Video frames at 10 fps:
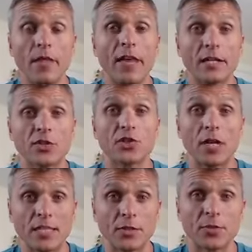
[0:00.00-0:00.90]
Then a
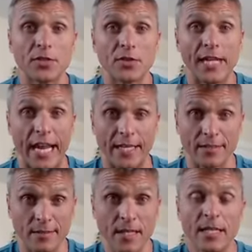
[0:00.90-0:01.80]
trust was
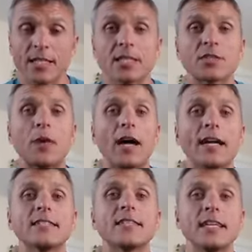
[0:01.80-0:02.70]
created. This is
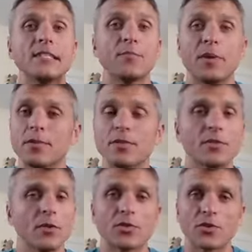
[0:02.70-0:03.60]
why I say to people,
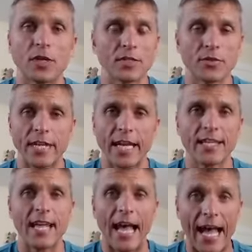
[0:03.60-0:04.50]
there's no trust
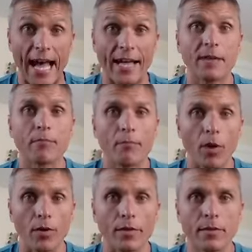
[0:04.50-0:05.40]
created at
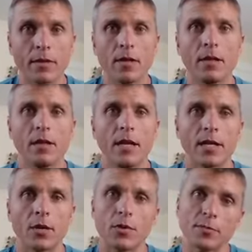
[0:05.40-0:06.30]
birth.
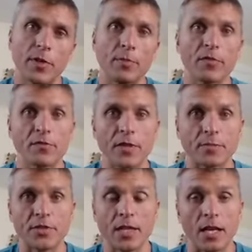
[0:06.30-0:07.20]
And of course, people
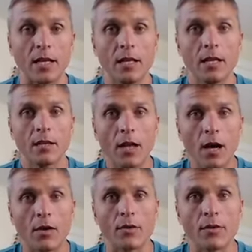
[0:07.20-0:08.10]
flip shit.
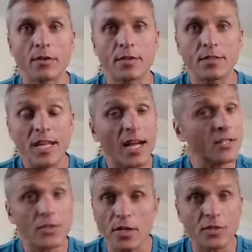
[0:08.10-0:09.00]
No, there's not
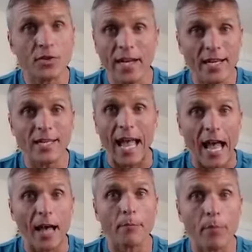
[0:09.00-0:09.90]
a trust created
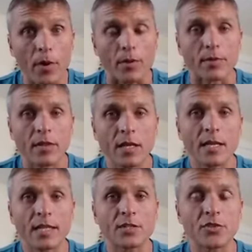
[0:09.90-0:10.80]
at birth.
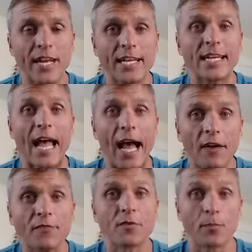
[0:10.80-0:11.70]
It's created
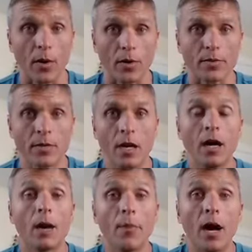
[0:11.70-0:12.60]
after birth,
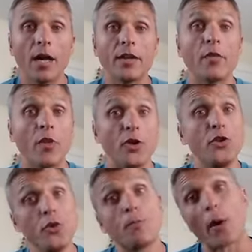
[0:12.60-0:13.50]
upon the
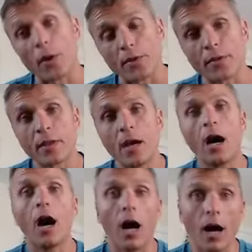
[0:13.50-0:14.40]
new birth
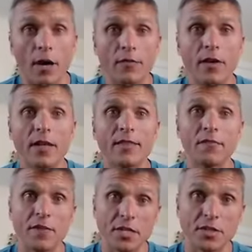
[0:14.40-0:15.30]
of
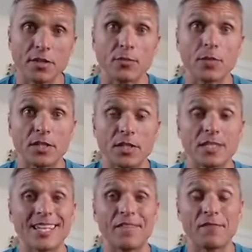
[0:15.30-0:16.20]
the fiction, which
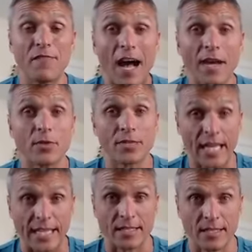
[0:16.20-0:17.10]
is the file
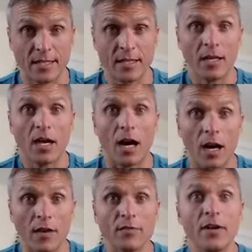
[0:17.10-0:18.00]
date
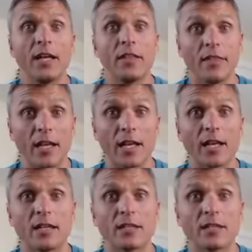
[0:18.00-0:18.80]
of the